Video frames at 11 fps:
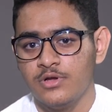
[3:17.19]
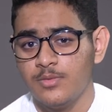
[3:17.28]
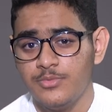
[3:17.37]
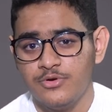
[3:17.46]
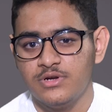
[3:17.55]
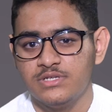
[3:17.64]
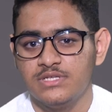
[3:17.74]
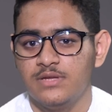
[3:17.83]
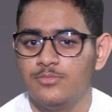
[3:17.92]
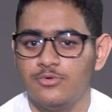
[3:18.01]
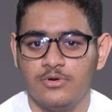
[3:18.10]
computers
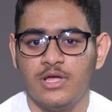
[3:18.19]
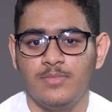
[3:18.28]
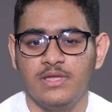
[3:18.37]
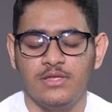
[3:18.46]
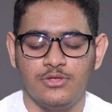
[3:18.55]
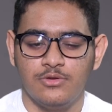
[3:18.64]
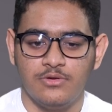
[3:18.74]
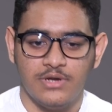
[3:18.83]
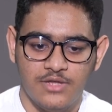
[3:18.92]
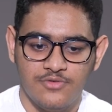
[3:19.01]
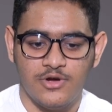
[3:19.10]
and programming, you're
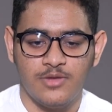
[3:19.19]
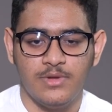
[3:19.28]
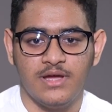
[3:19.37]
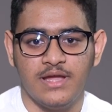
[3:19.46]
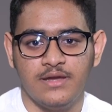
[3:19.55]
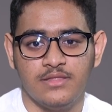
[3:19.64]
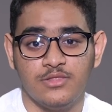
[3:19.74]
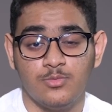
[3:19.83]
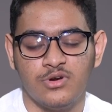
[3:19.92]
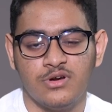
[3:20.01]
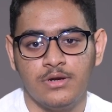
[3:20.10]
really far behind in the
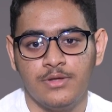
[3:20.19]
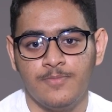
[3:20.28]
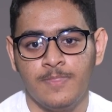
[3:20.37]
world.